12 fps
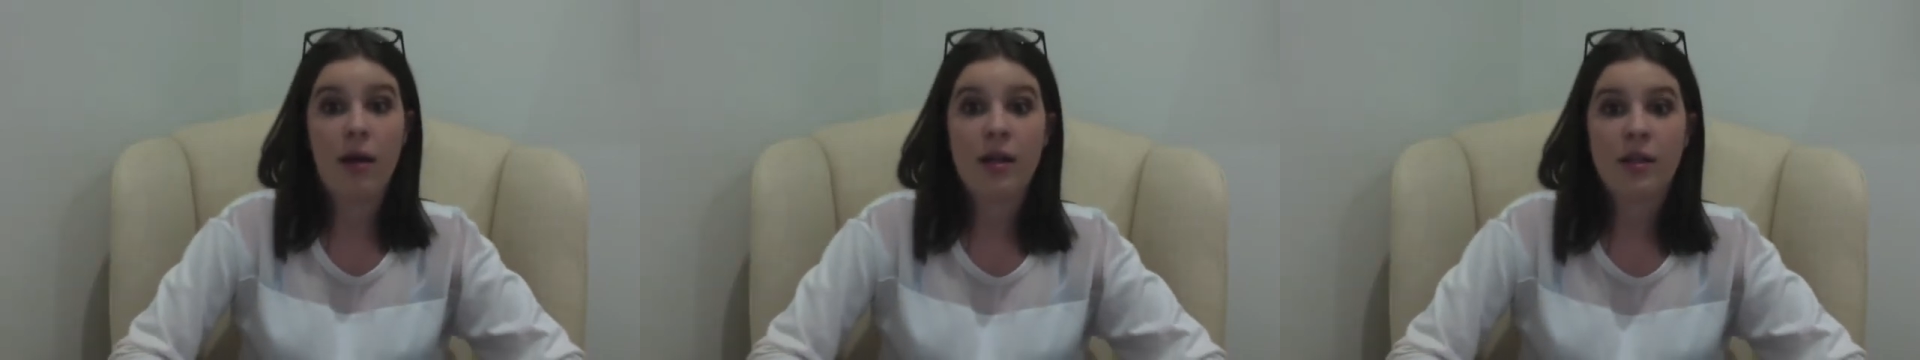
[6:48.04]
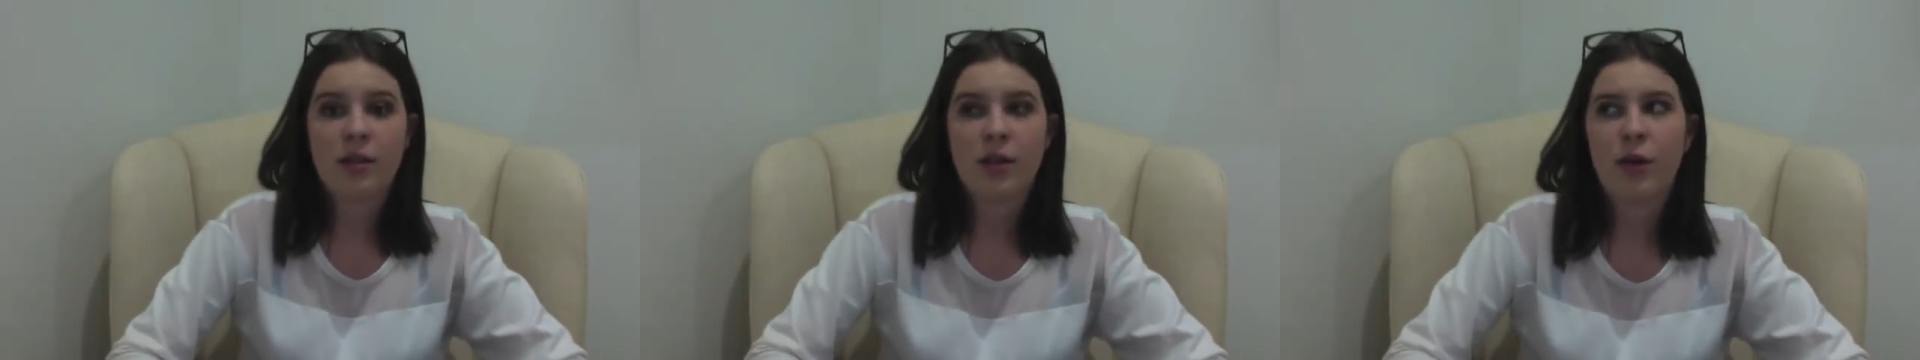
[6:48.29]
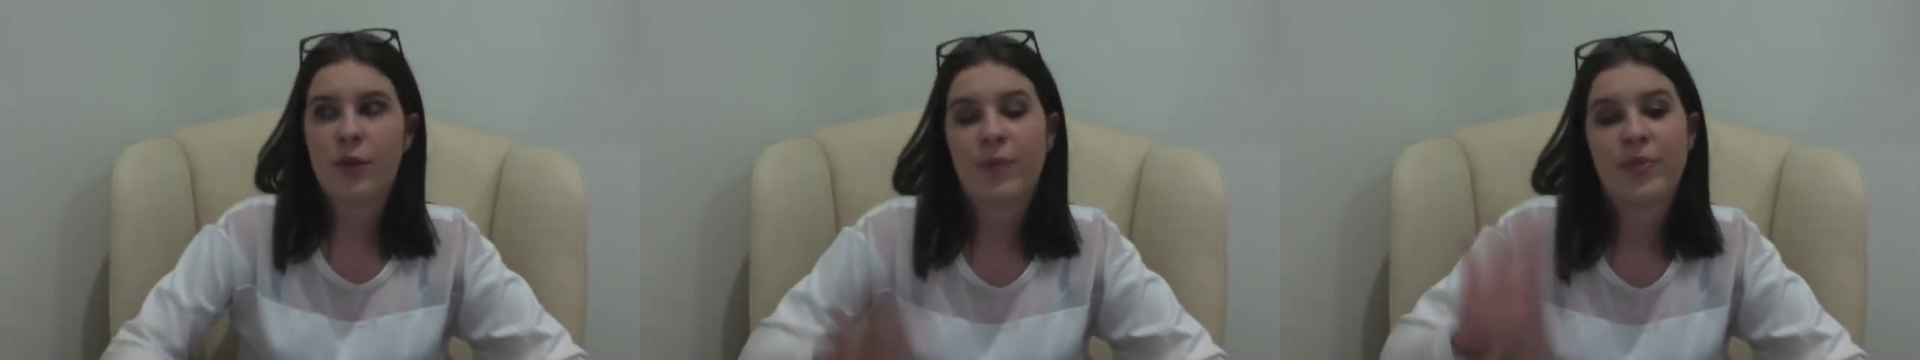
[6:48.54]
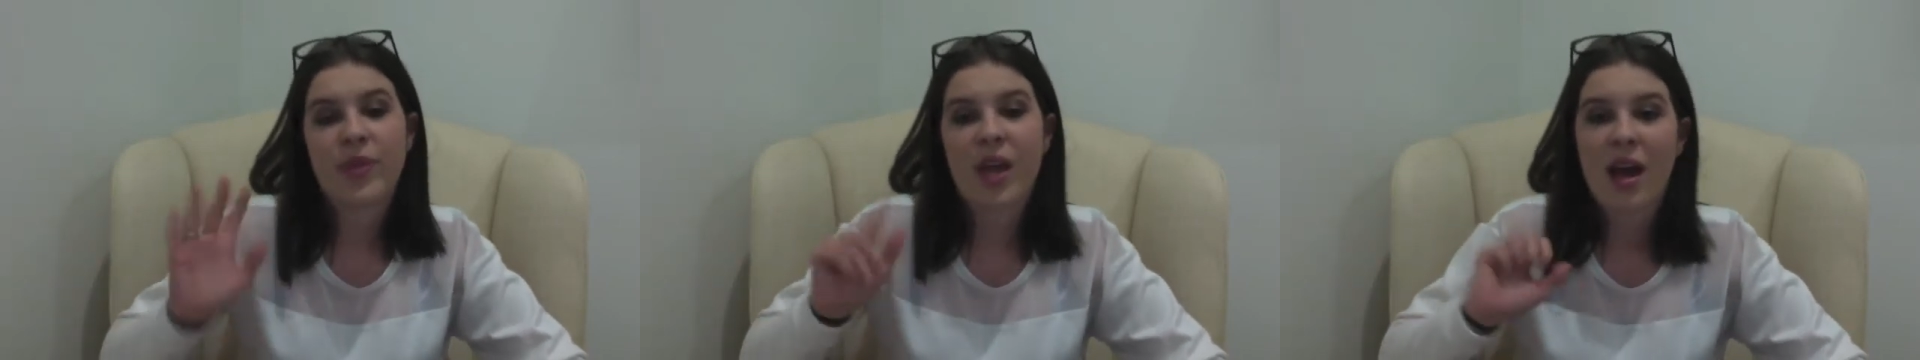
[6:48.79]
so
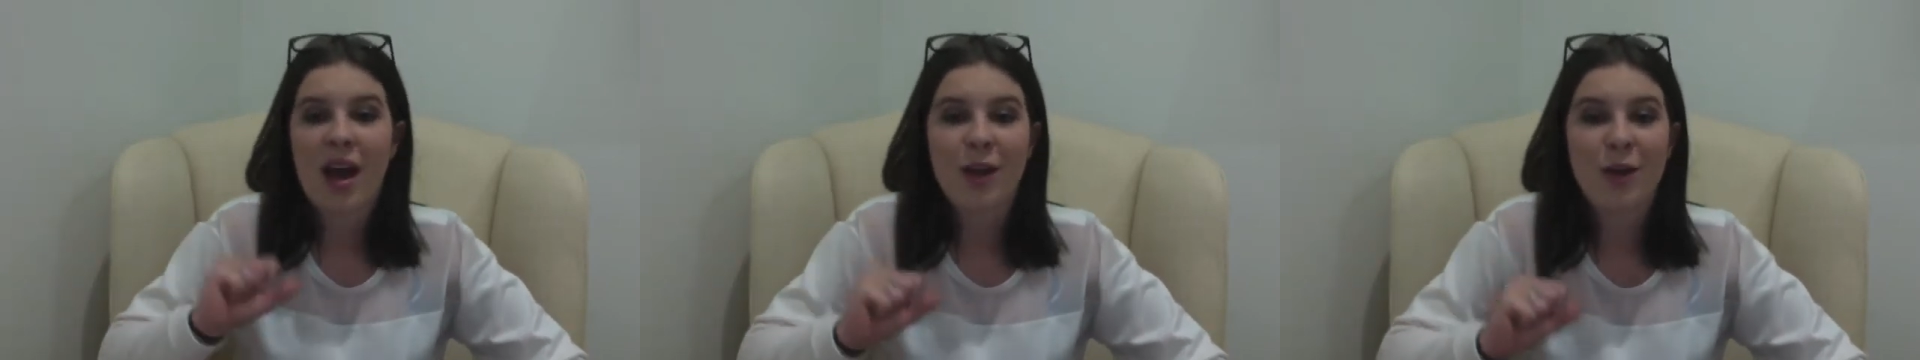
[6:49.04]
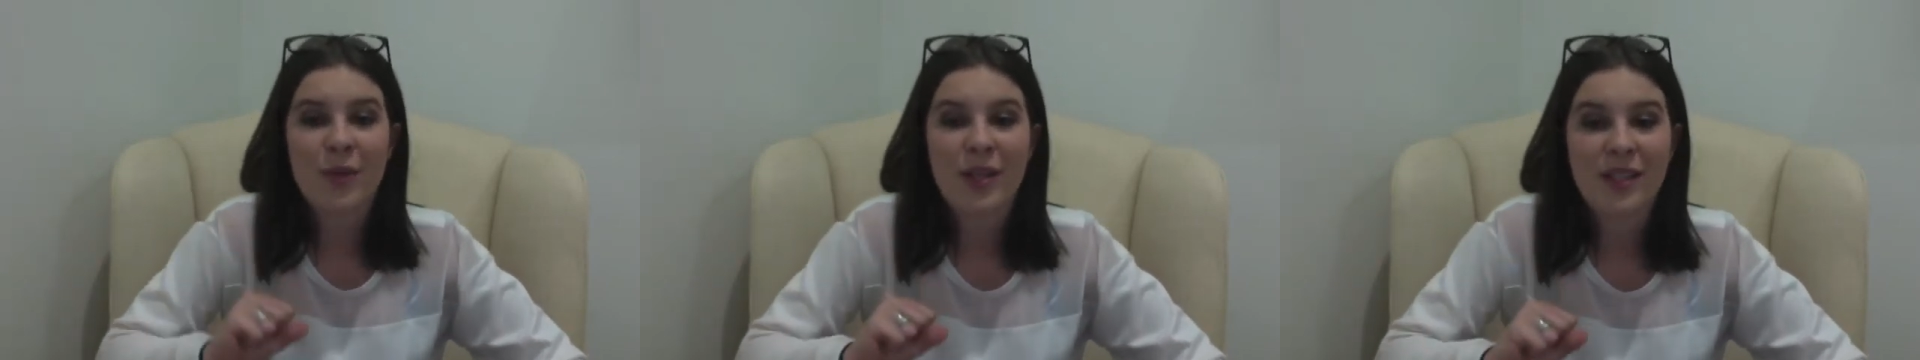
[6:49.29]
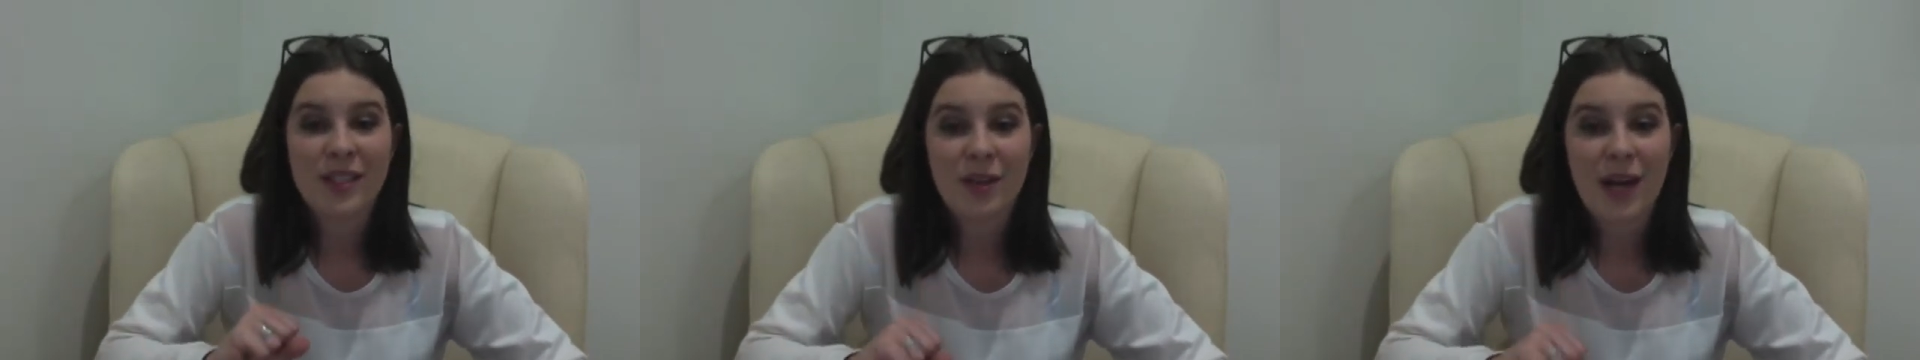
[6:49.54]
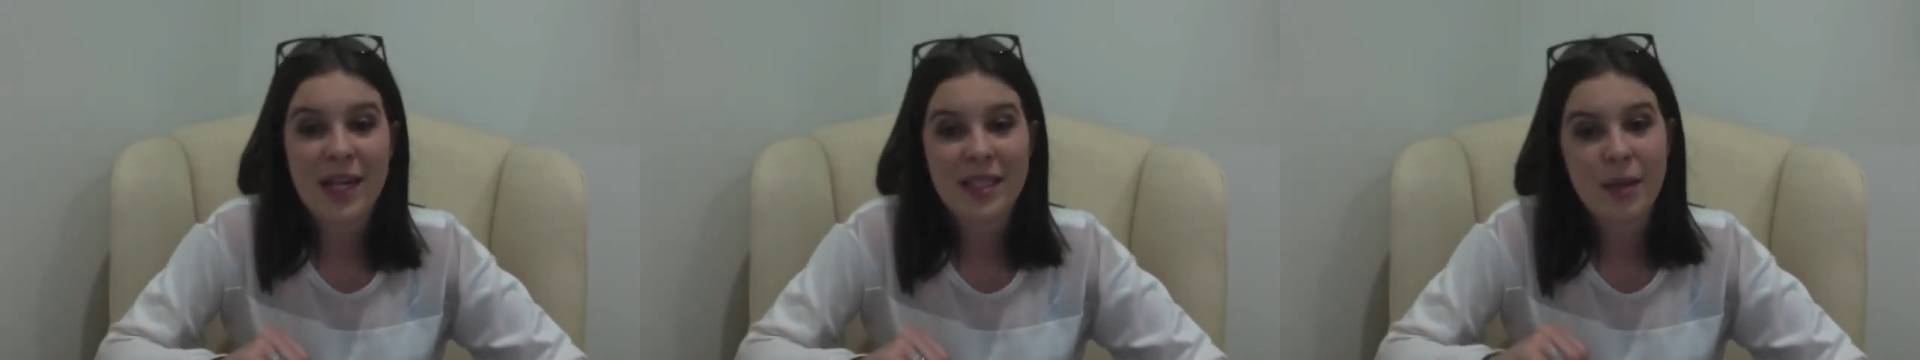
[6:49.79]
I don't know whether he still
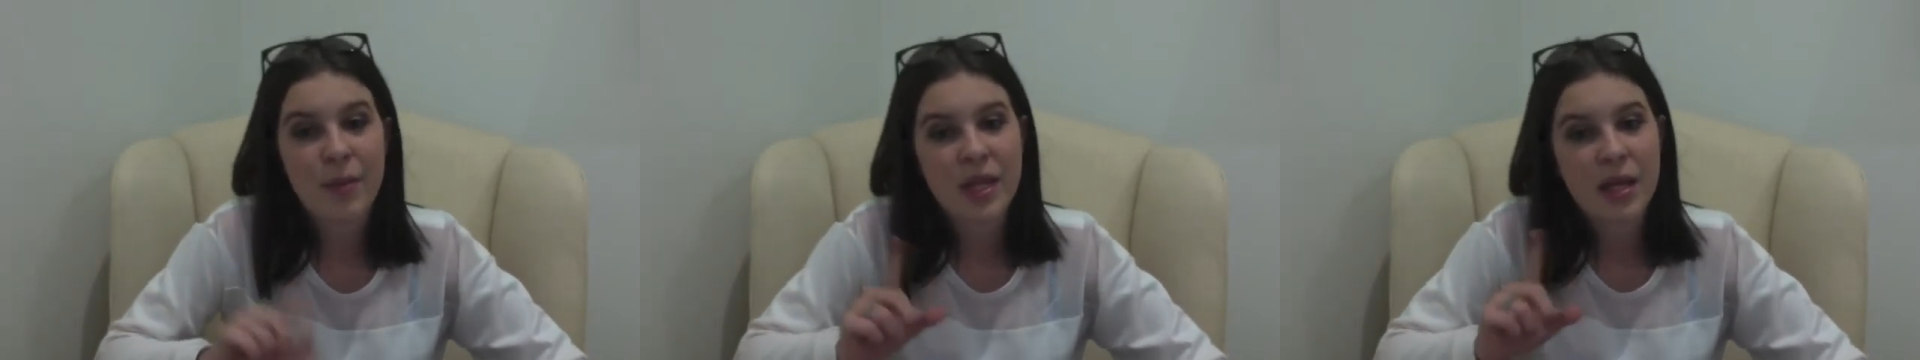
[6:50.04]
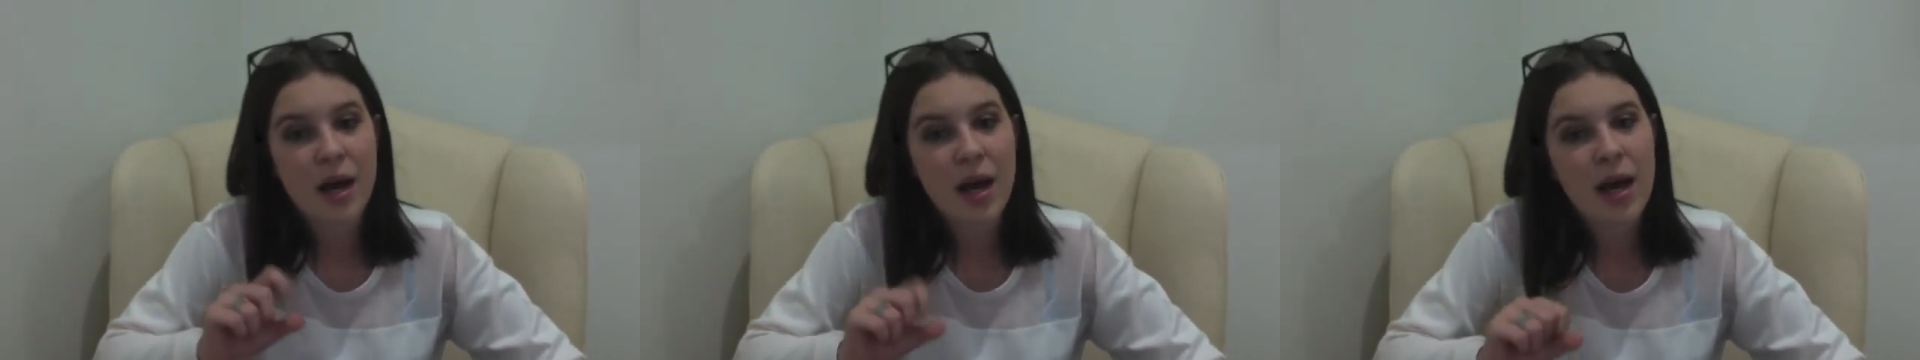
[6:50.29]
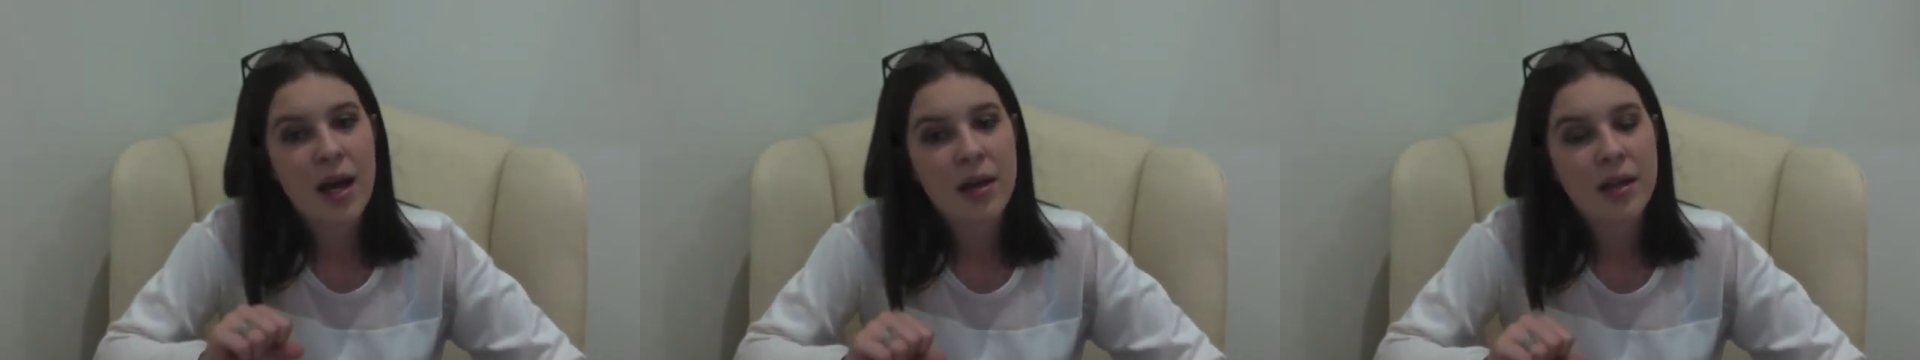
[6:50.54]
has it, but the guy,